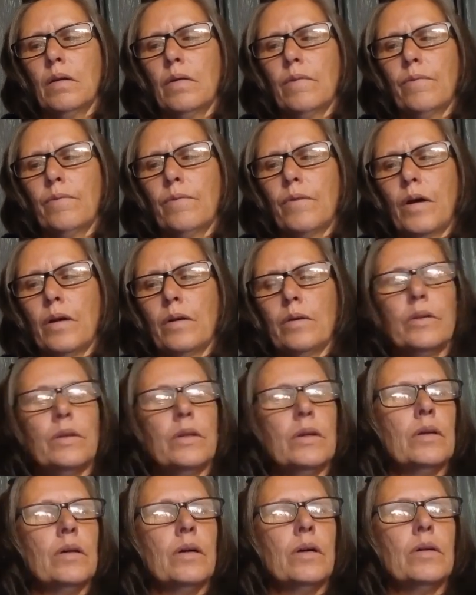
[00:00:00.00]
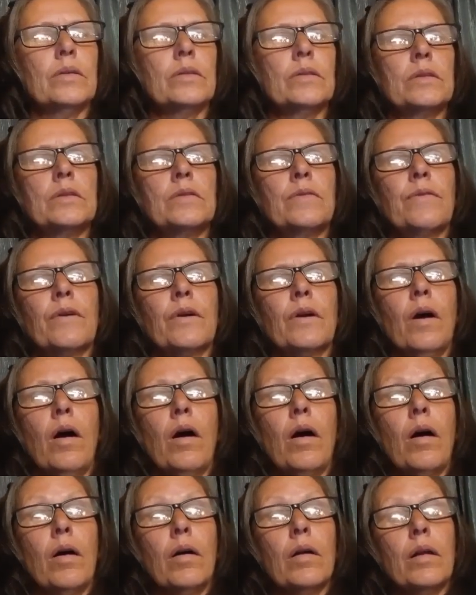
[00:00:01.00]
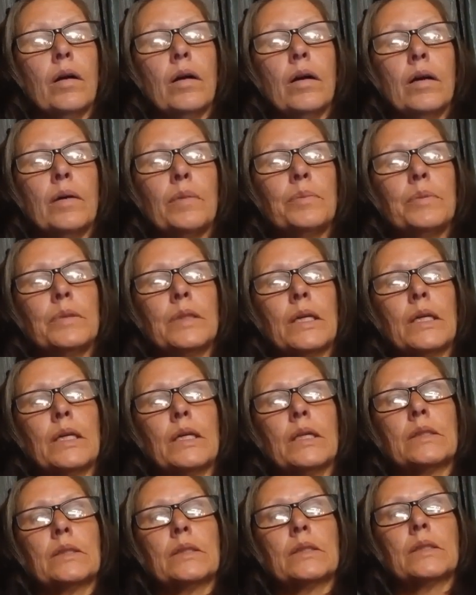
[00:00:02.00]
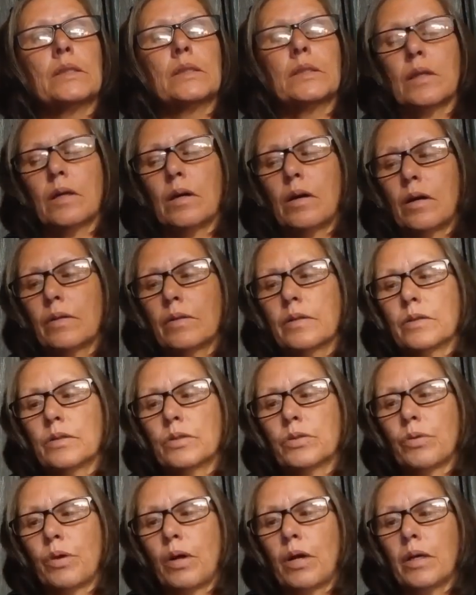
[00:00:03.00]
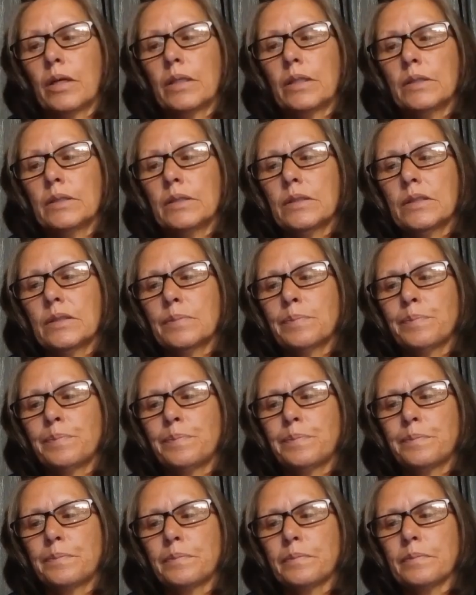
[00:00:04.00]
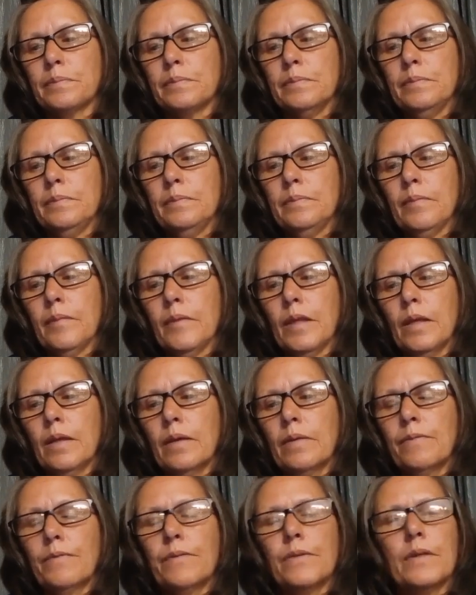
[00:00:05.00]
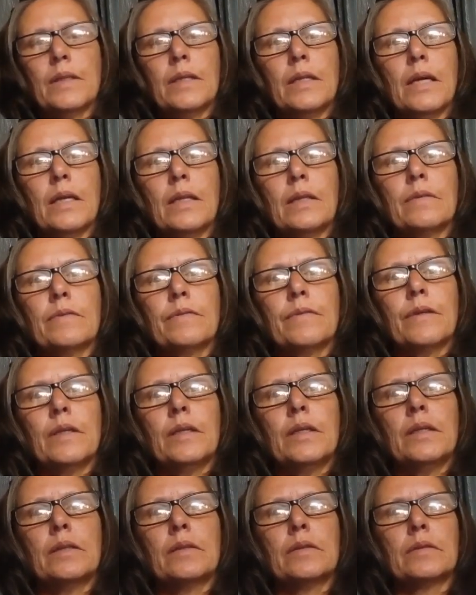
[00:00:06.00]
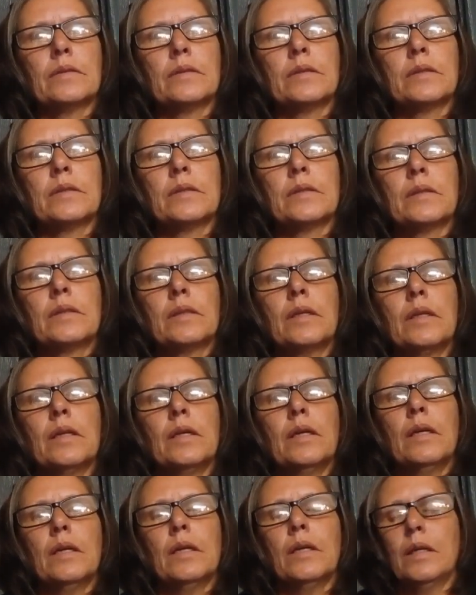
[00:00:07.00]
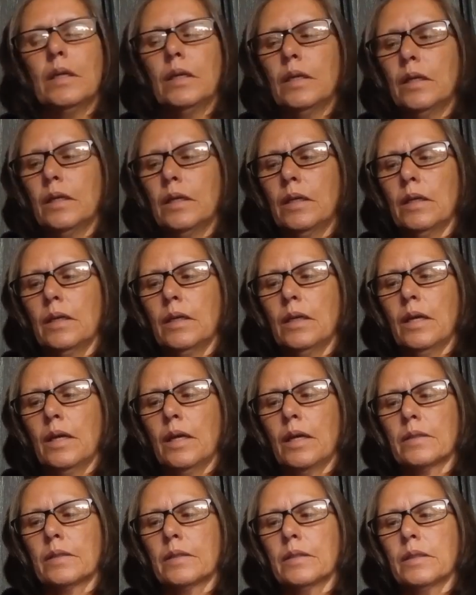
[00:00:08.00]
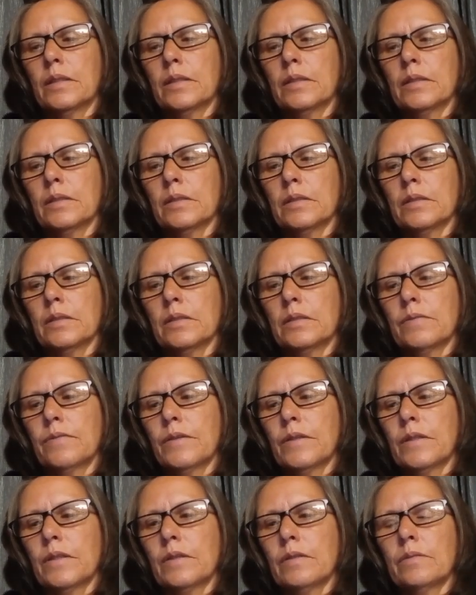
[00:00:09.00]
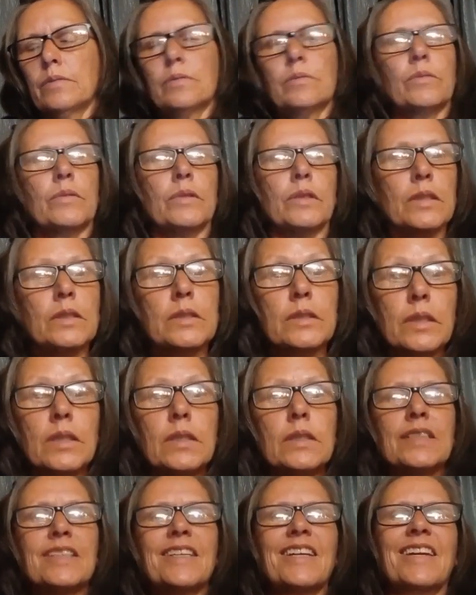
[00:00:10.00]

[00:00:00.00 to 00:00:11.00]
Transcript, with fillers: Follow the host for all updates on the drawings and for the other videos. At the end of this video, well, this is